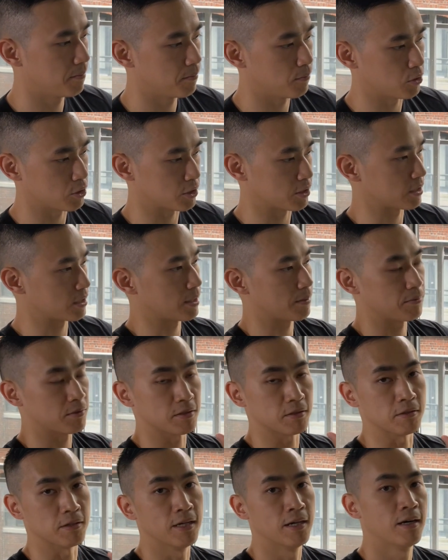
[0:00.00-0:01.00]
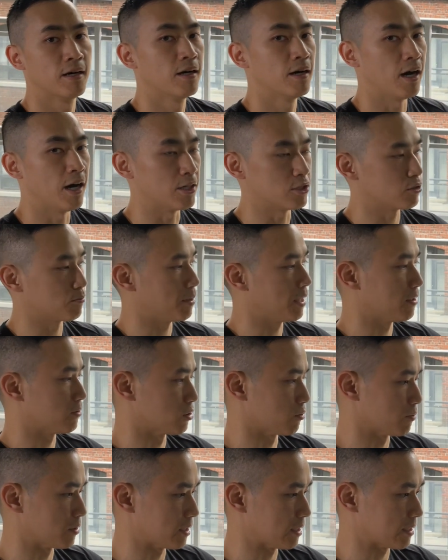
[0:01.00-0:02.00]
push this up to 100 pounds
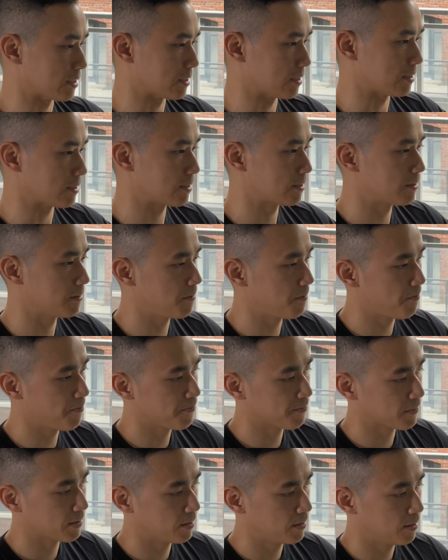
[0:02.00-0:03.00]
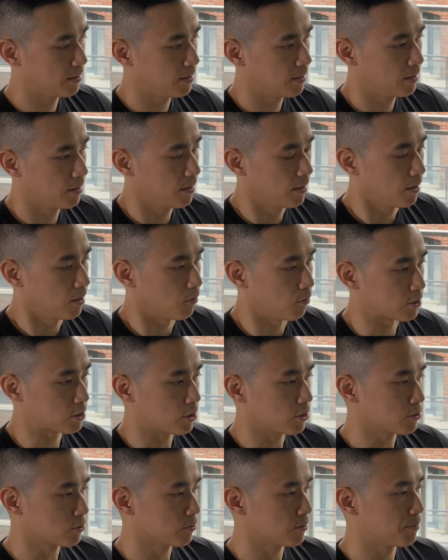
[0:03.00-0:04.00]
of resistance. What's
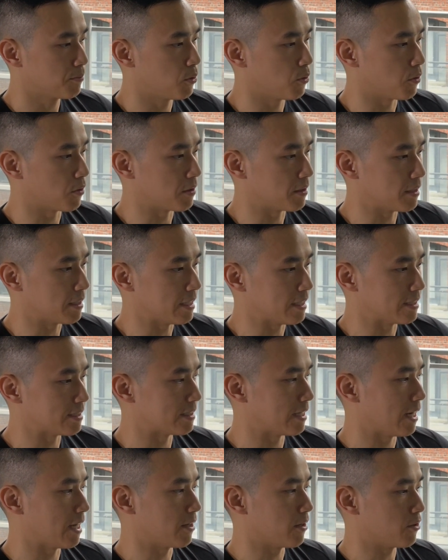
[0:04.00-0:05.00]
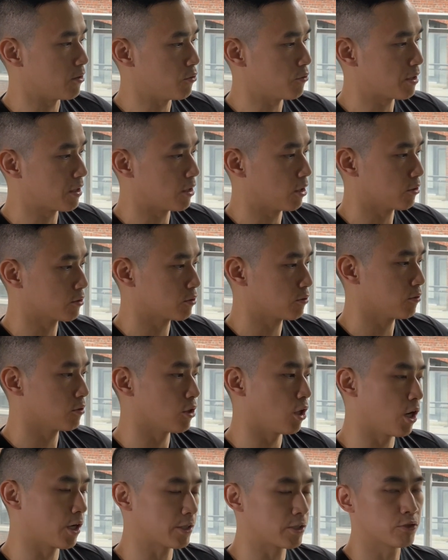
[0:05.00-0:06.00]
also important is that you can also
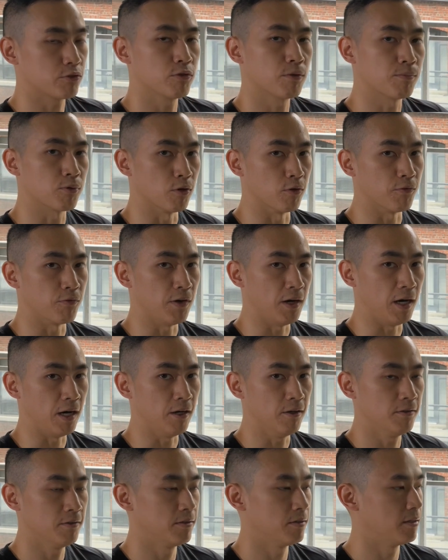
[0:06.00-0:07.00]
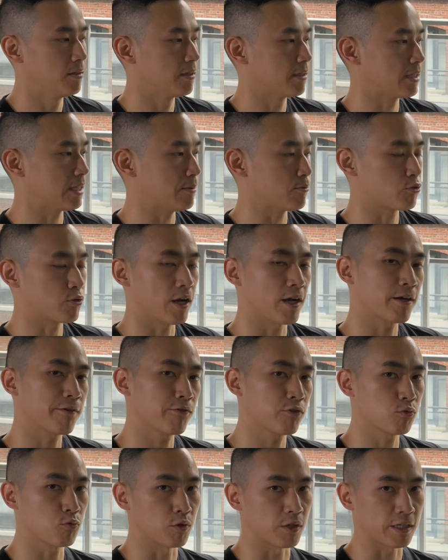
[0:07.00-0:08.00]
log into a profile, keep track of
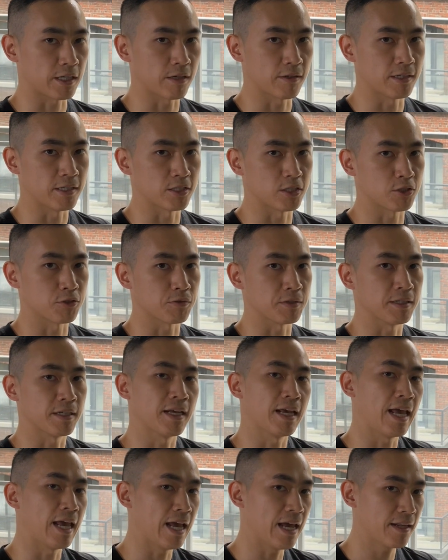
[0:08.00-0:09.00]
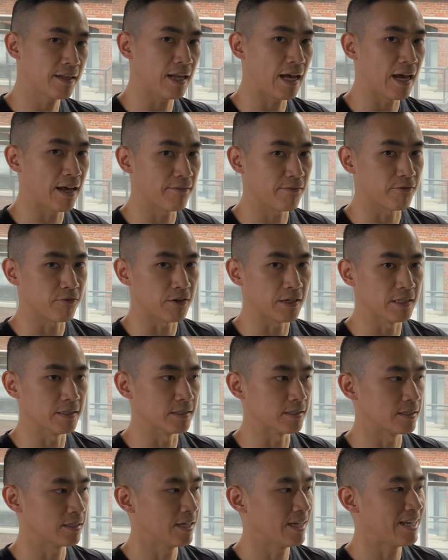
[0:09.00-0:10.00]
your workout history, and add
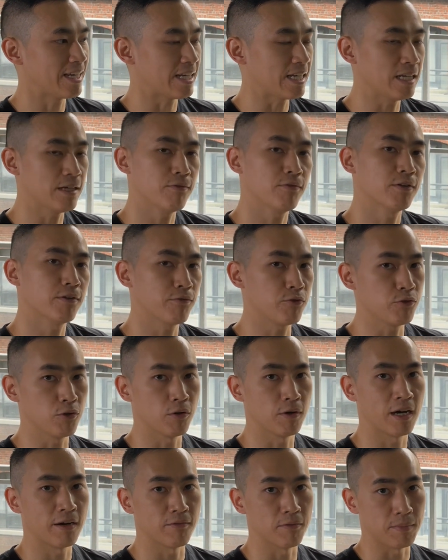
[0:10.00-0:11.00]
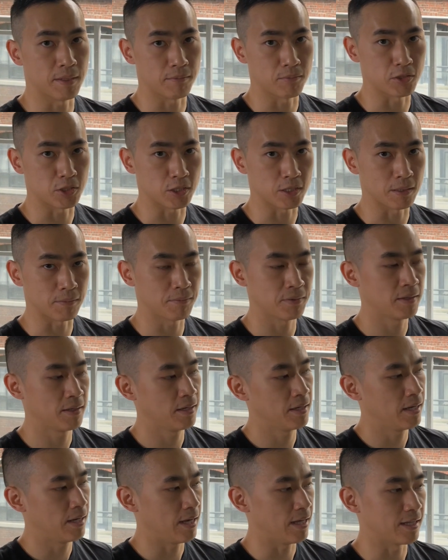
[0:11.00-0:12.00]
friends, even if you don't have a membership.
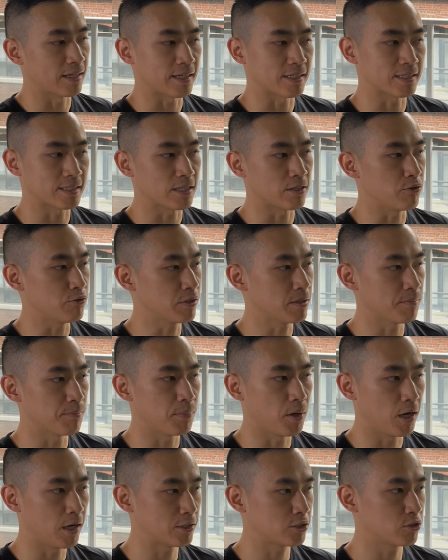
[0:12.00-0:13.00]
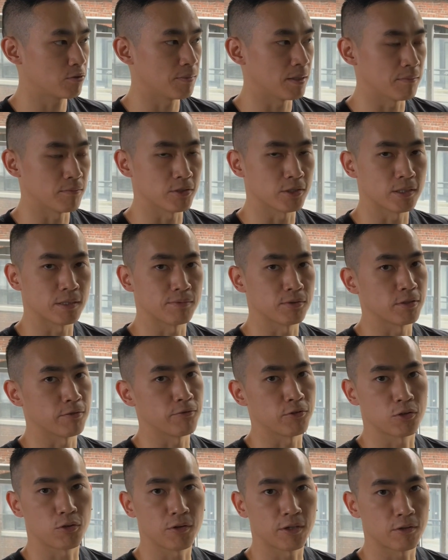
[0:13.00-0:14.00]
And like I said, you can pause your membership. So if
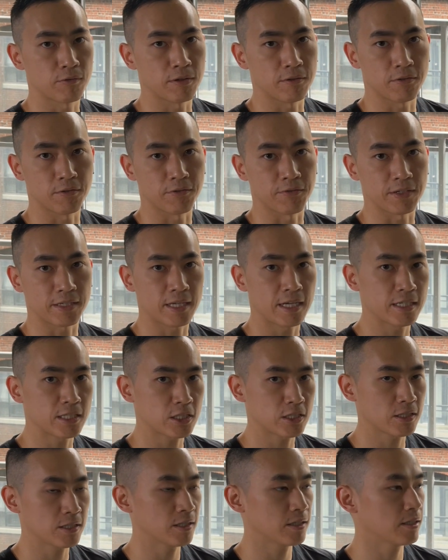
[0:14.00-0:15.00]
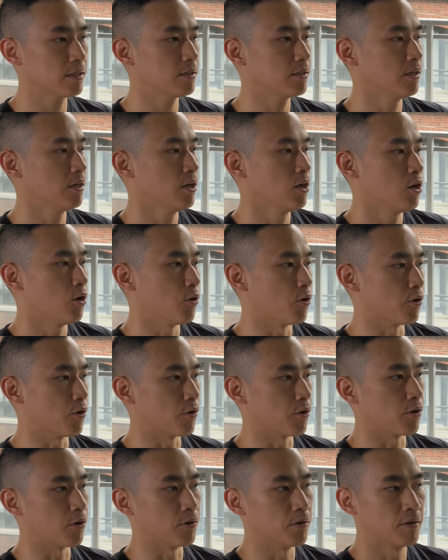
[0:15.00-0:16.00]
you're going away for vacation
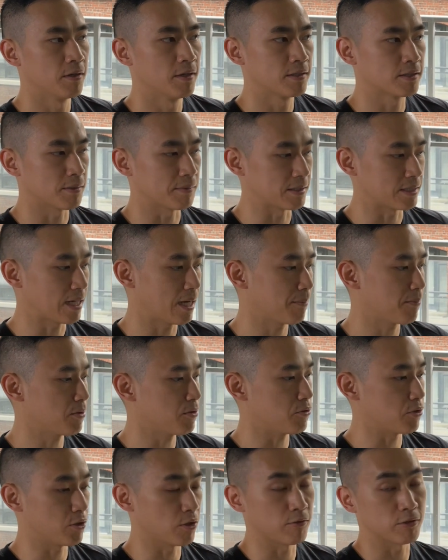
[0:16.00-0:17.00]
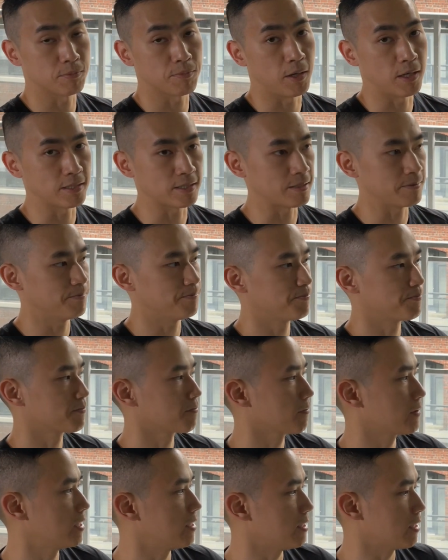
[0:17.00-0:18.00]
or something's happened, you can always pause it.
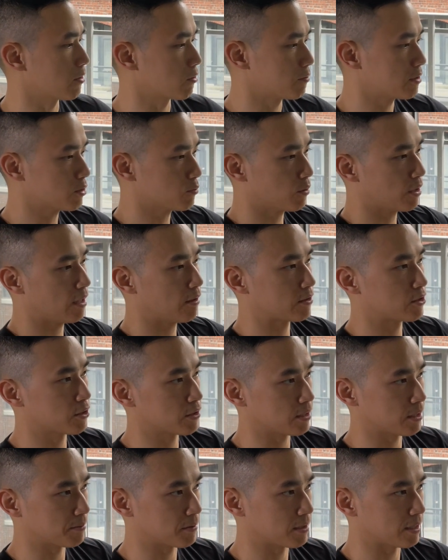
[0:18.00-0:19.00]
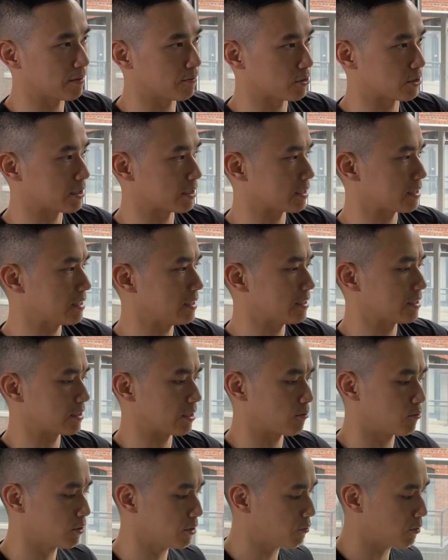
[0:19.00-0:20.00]
Now, the reason why I took it up to level 16 is I
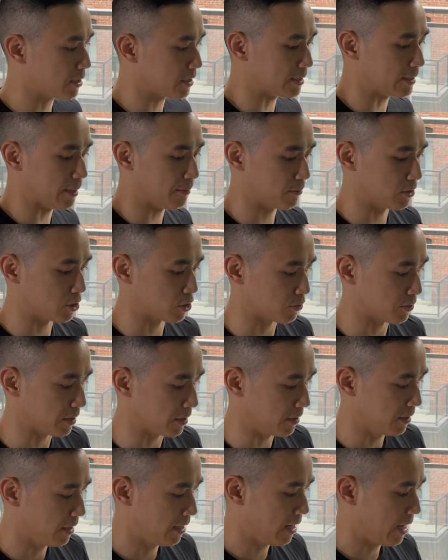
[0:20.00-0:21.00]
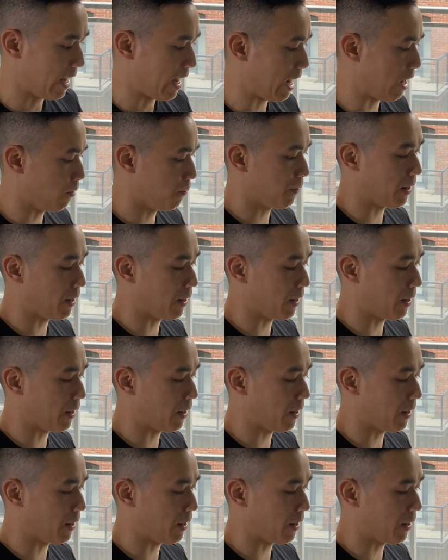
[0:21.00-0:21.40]
really want to demonstrate how